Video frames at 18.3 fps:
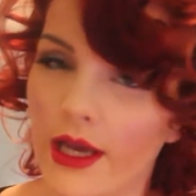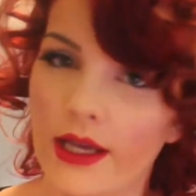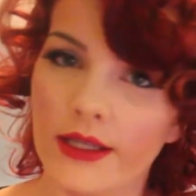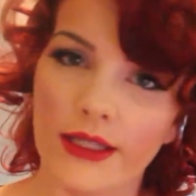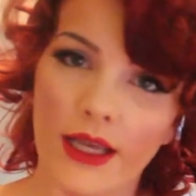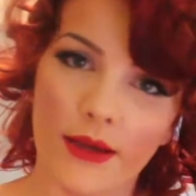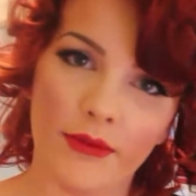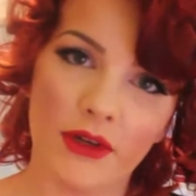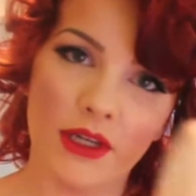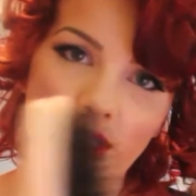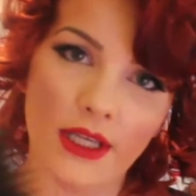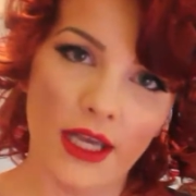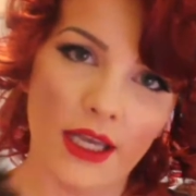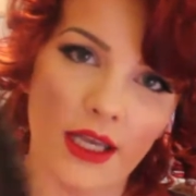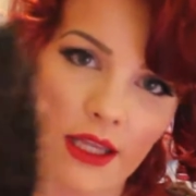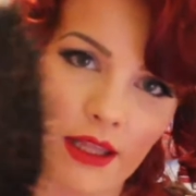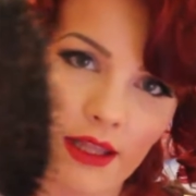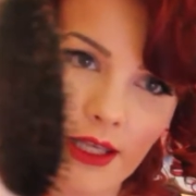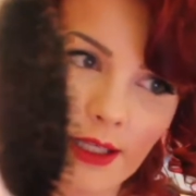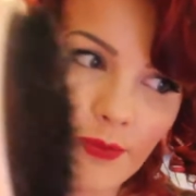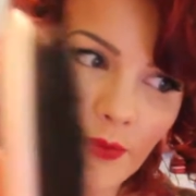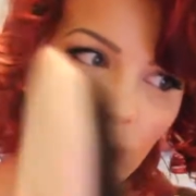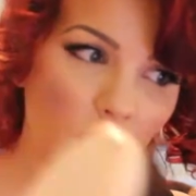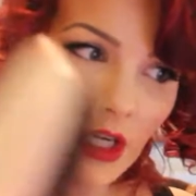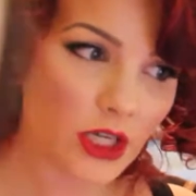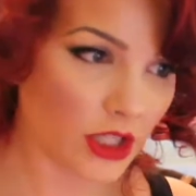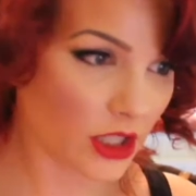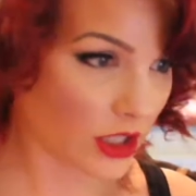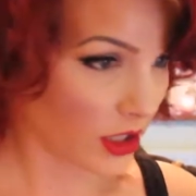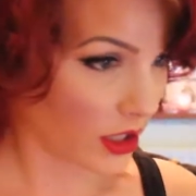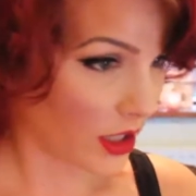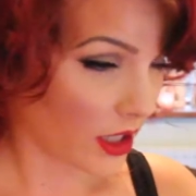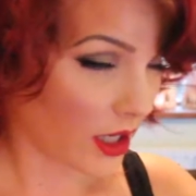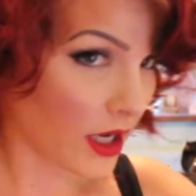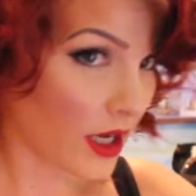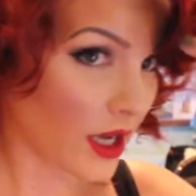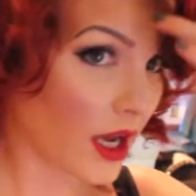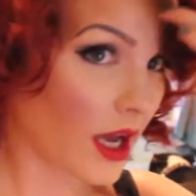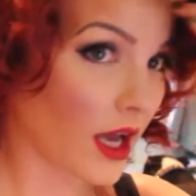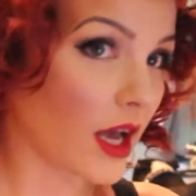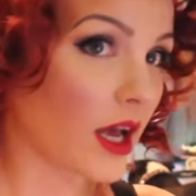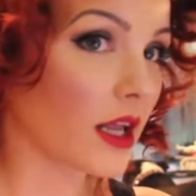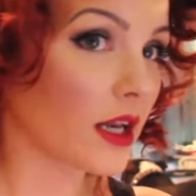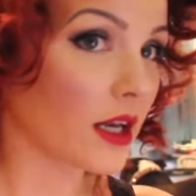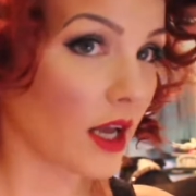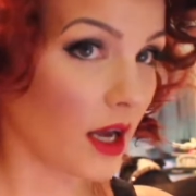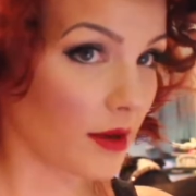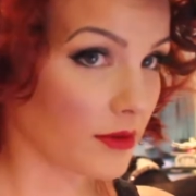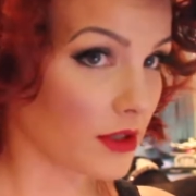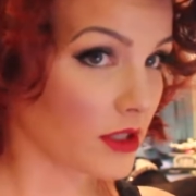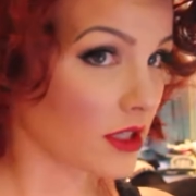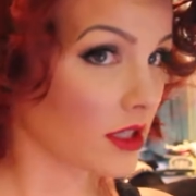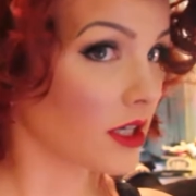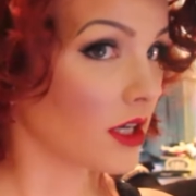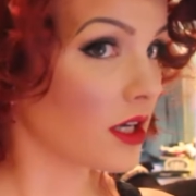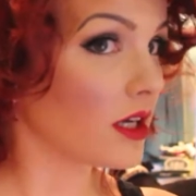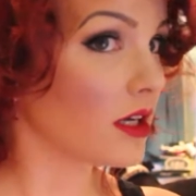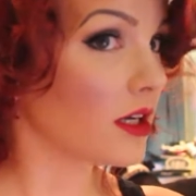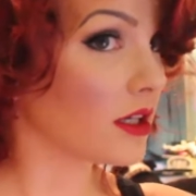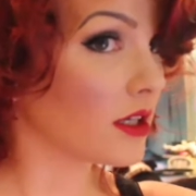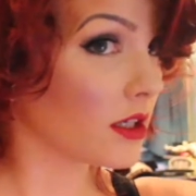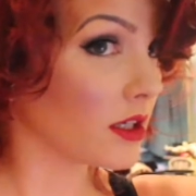is I'm going to take this brush and I'm just gonna